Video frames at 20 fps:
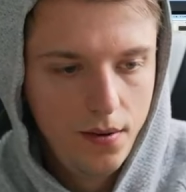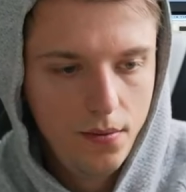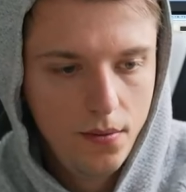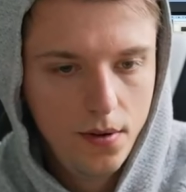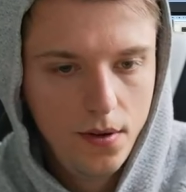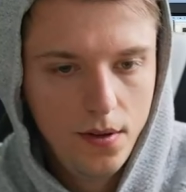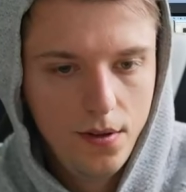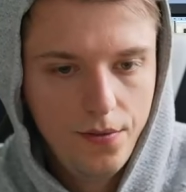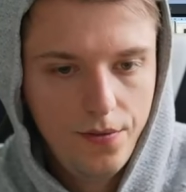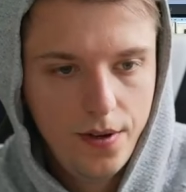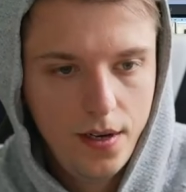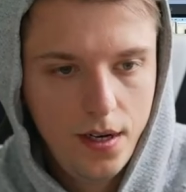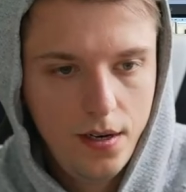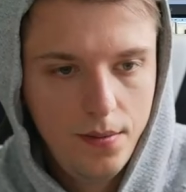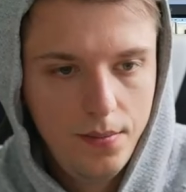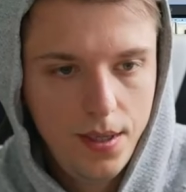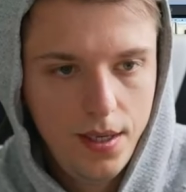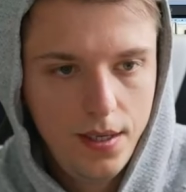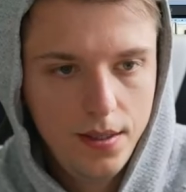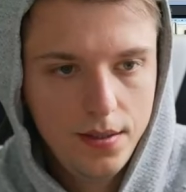we're on the
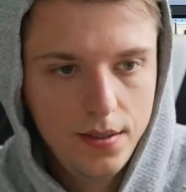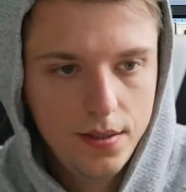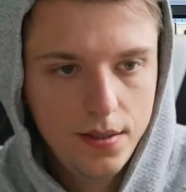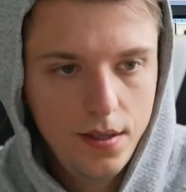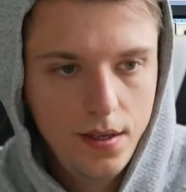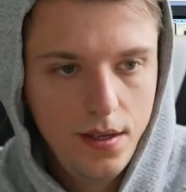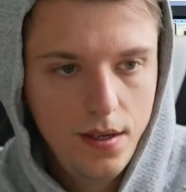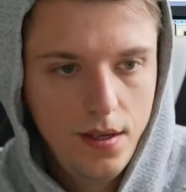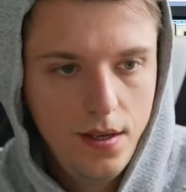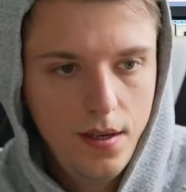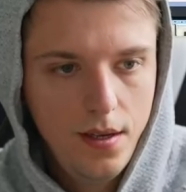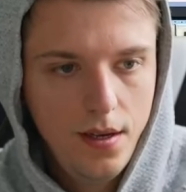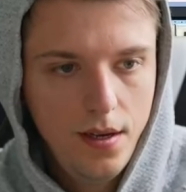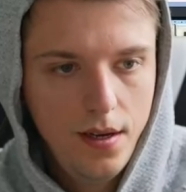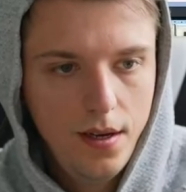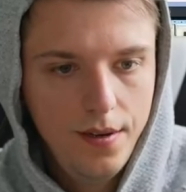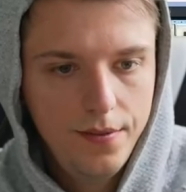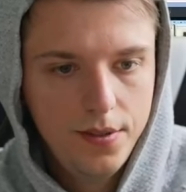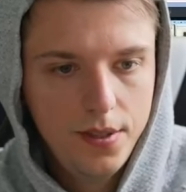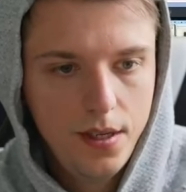Firebase.
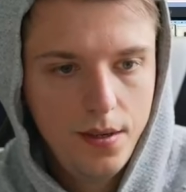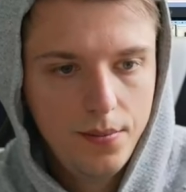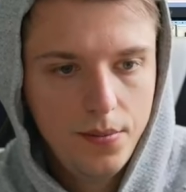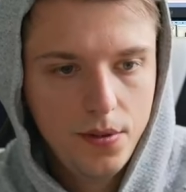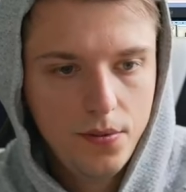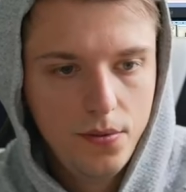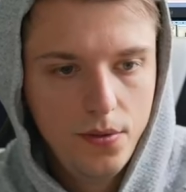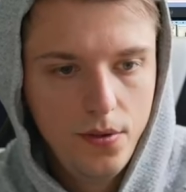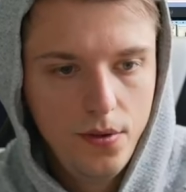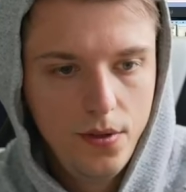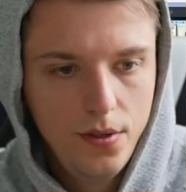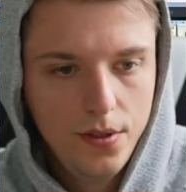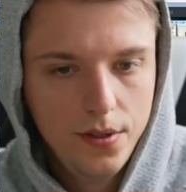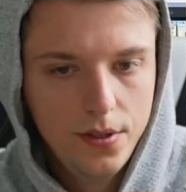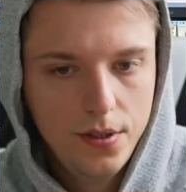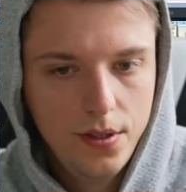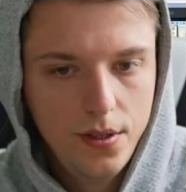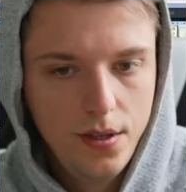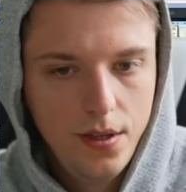I've set up the rules.